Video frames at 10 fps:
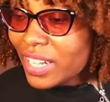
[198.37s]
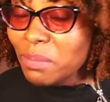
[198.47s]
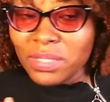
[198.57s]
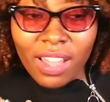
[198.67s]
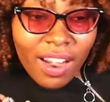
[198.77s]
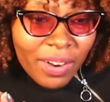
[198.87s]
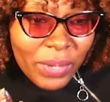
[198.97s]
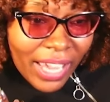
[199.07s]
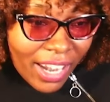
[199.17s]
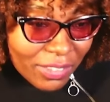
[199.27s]
I'm sorry. We
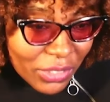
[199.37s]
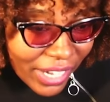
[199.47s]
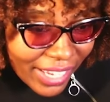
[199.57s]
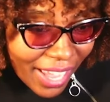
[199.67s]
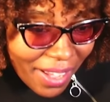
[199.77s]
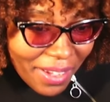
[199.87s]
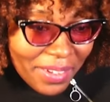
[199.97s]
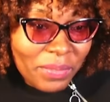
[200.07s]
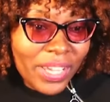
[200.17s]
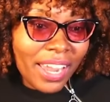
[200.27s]
got our track, y'all.
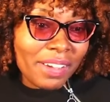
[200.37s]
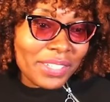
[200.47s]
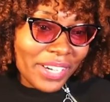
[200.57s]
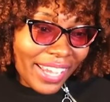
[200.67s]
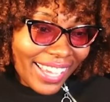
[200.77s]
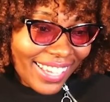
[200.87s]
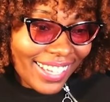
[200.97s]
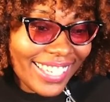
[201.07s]
We got our track.